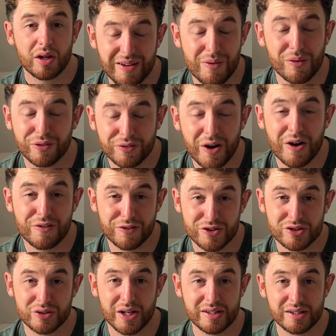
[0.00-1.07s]
It was a very
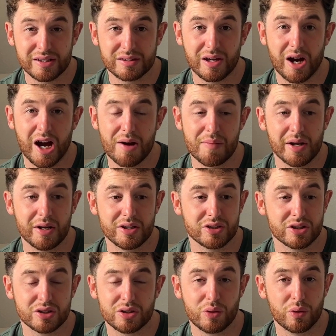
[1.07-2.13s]
frustrating time, and it
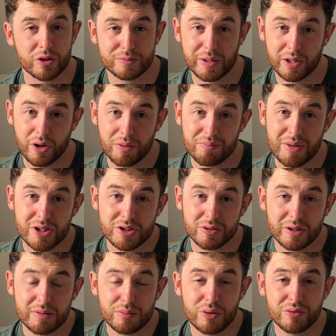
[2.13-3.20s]
just caused me a lot of
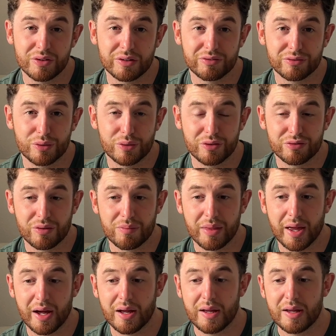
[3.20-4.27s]
misery moving forward from
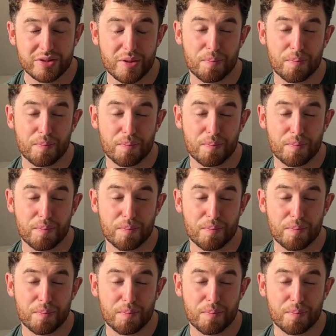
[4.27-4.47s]
that.